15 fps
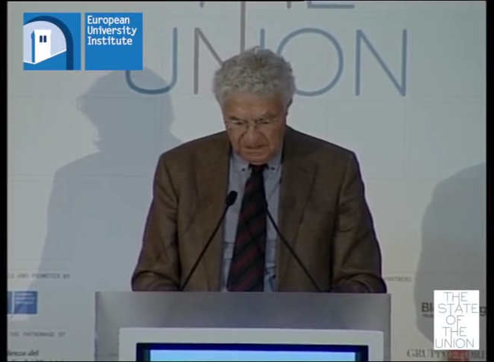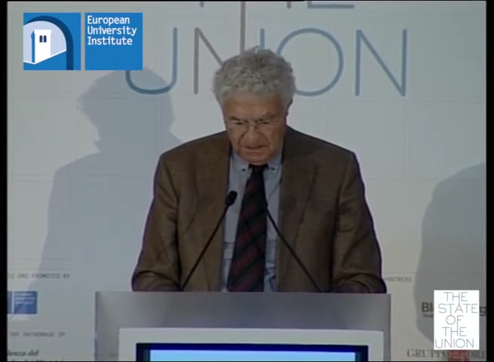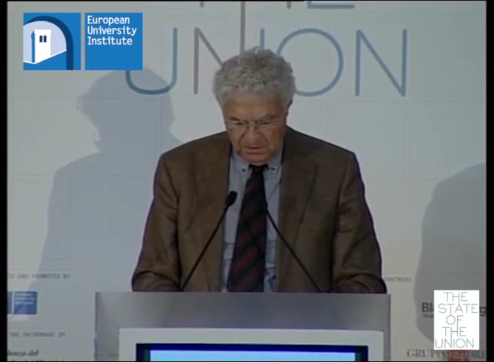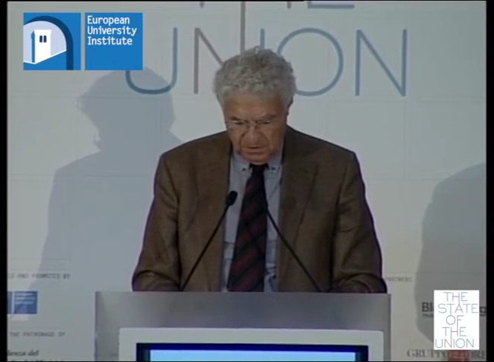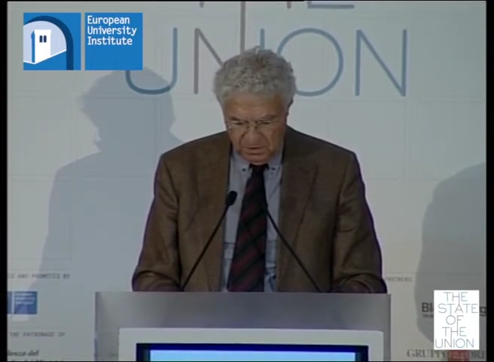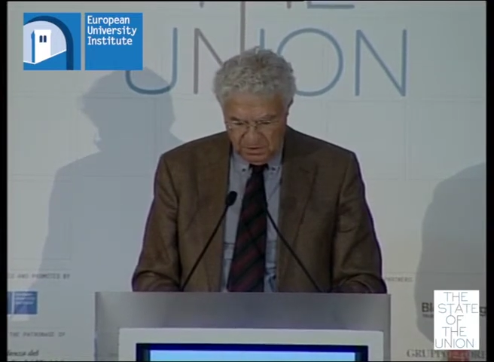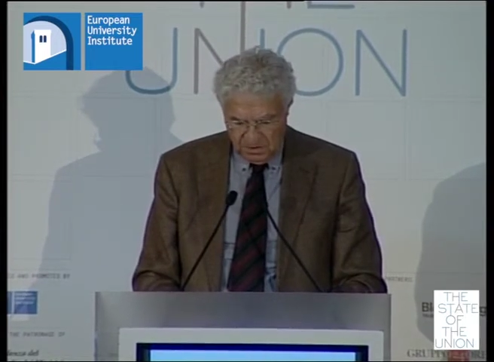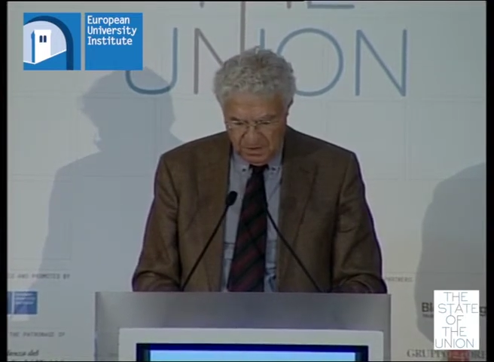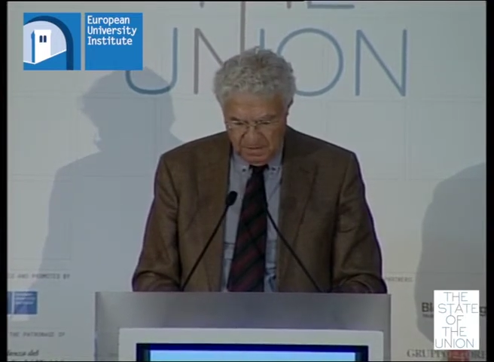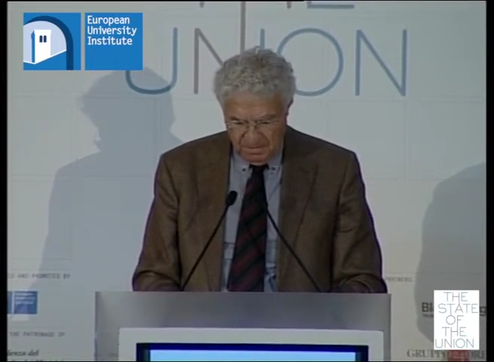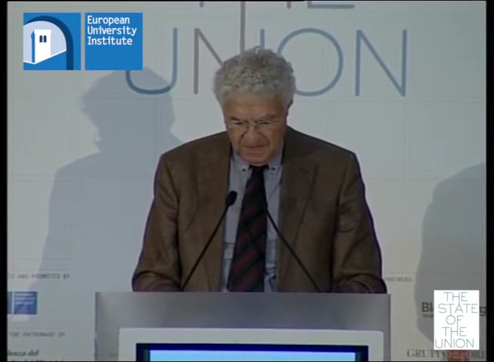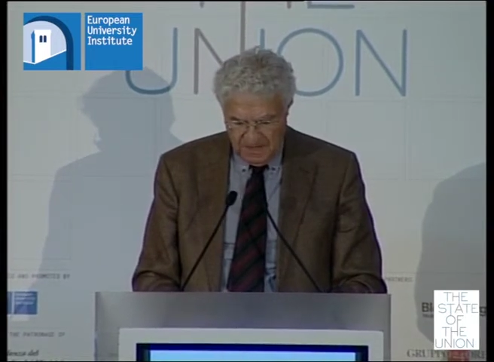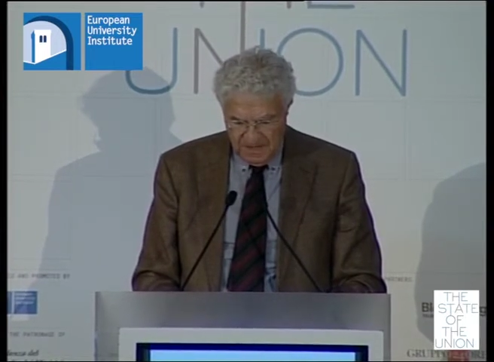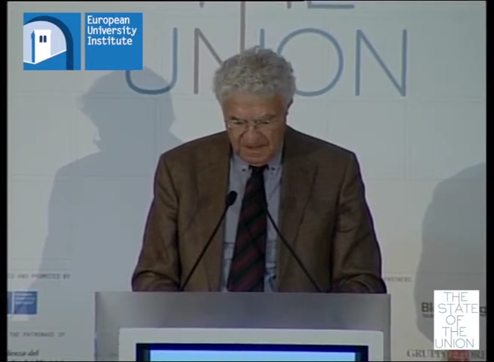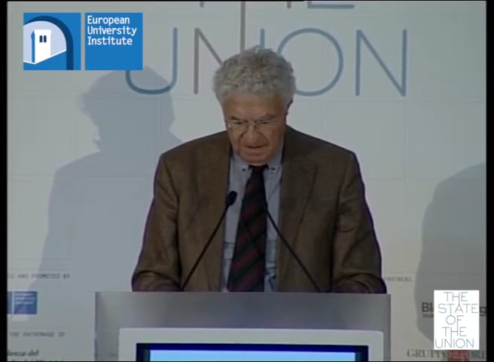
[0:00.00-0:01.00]

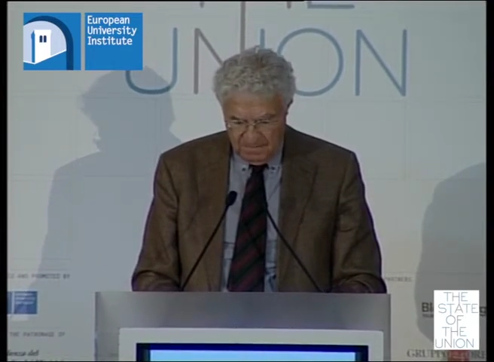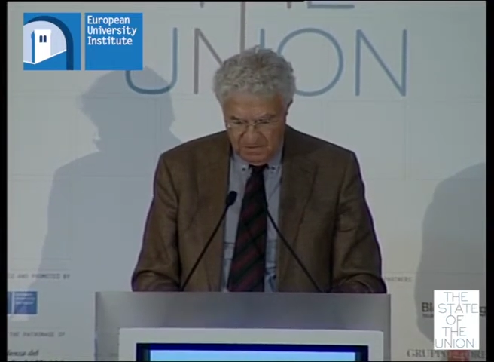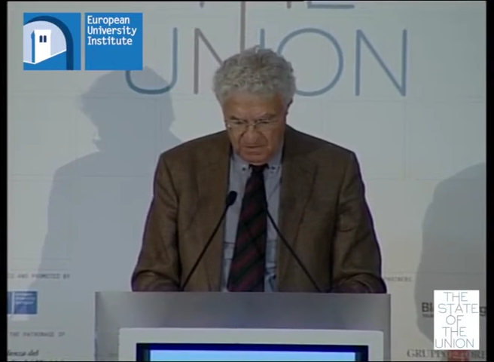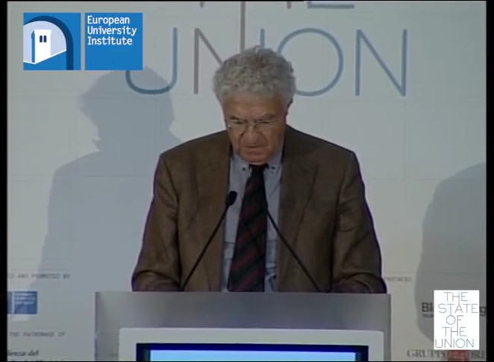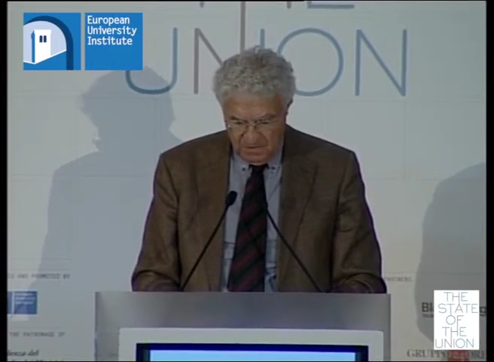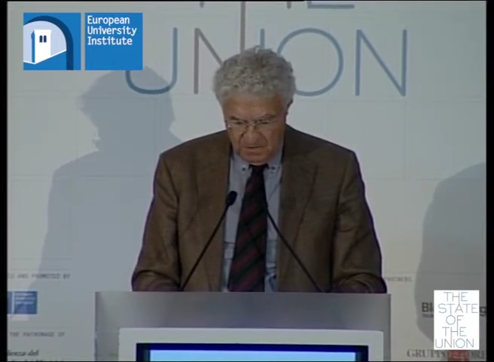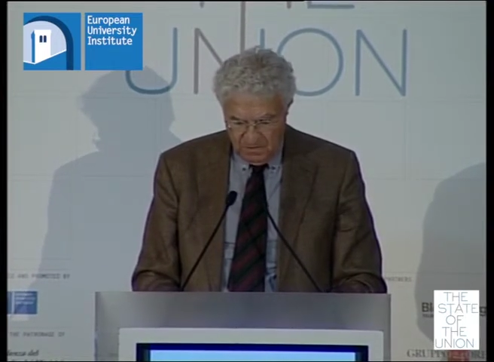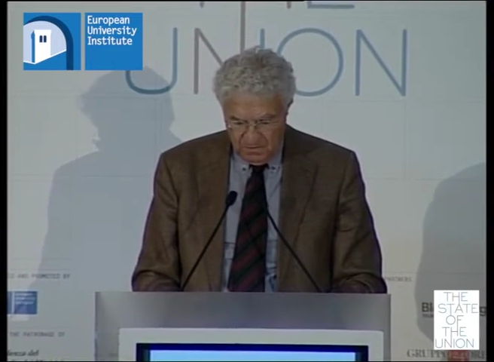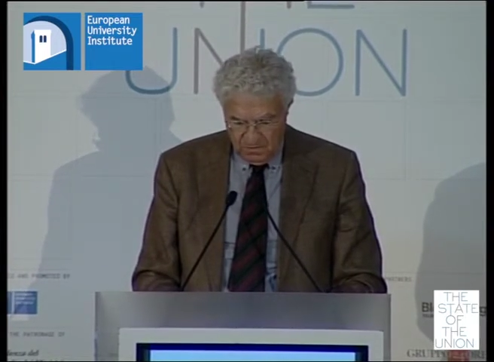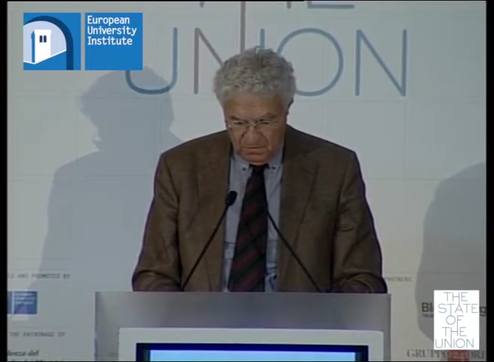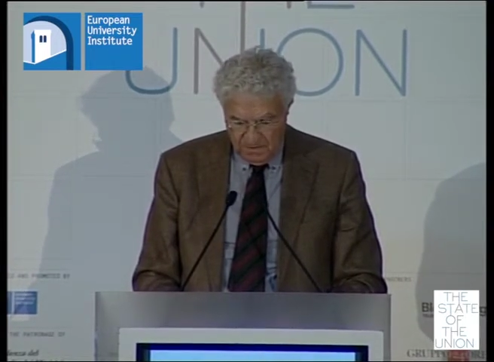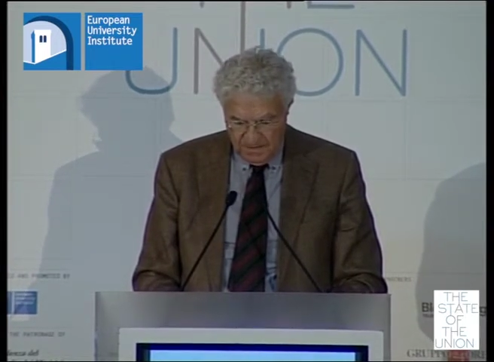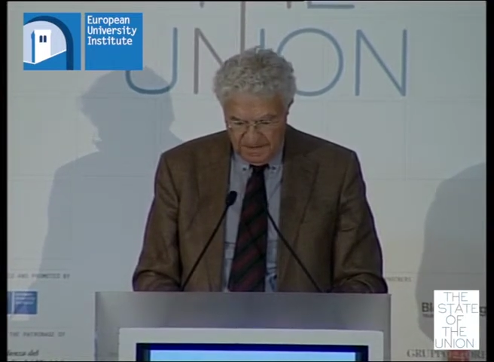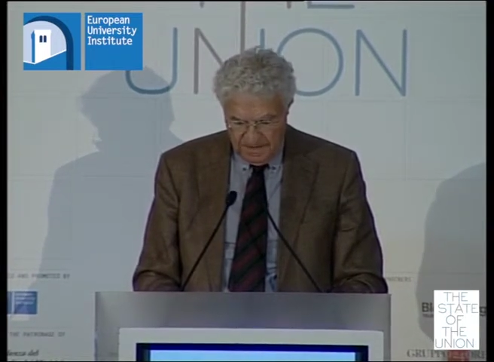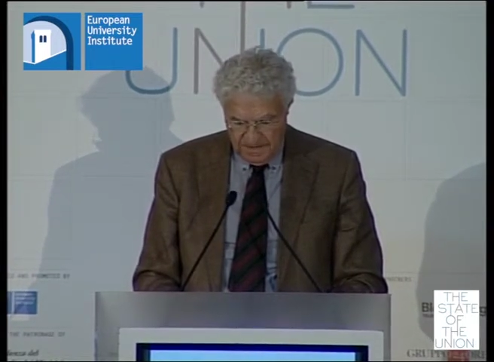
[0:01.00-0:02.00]
zero-sum game,
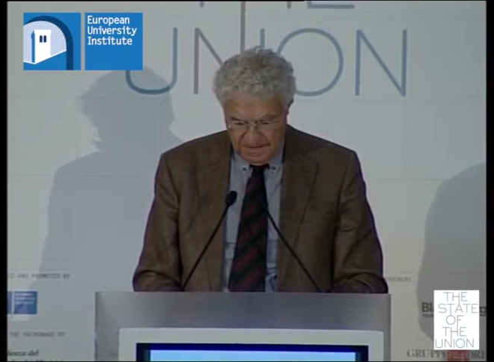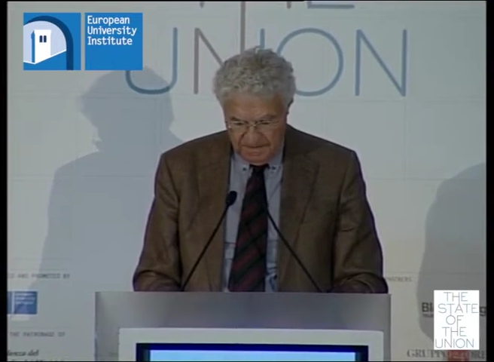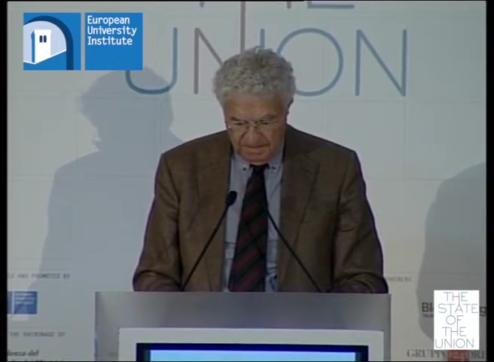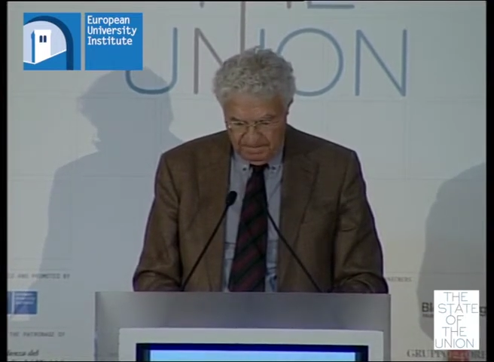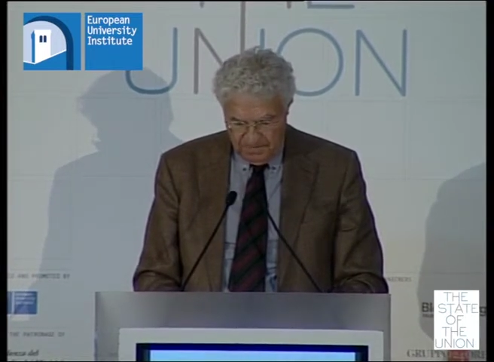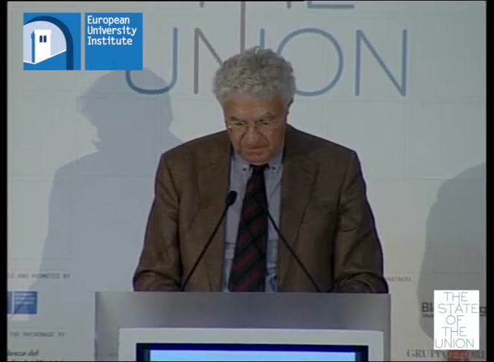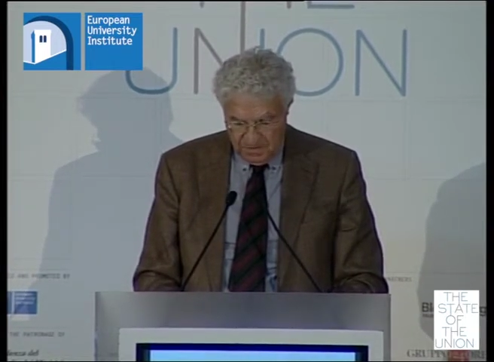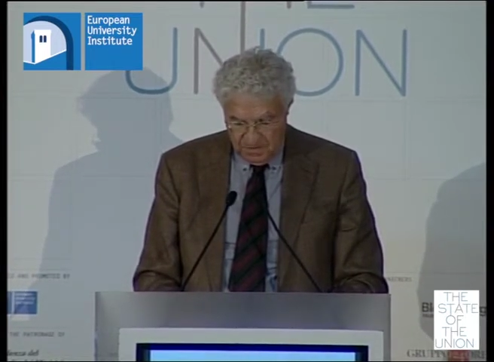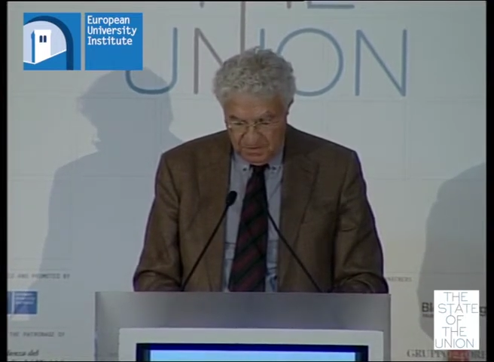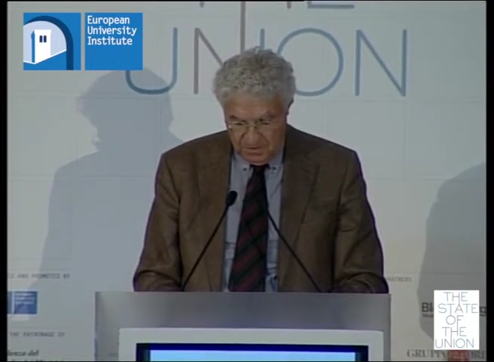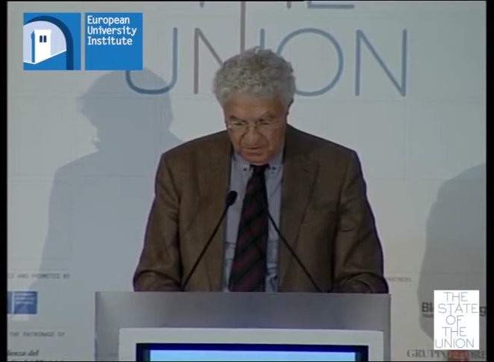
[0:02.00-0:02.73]
where in